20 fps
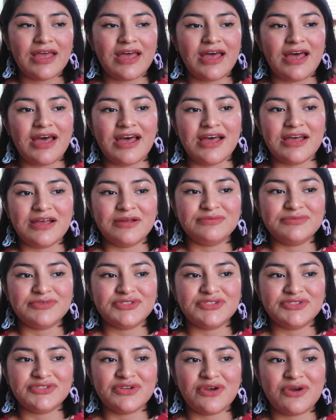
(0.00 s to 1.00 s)

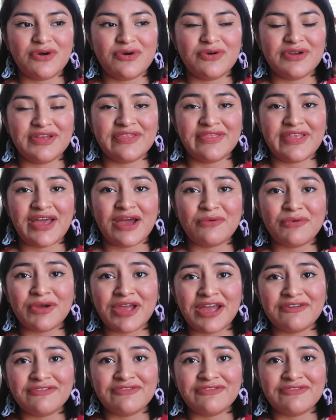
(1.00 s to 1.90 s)
So in that way,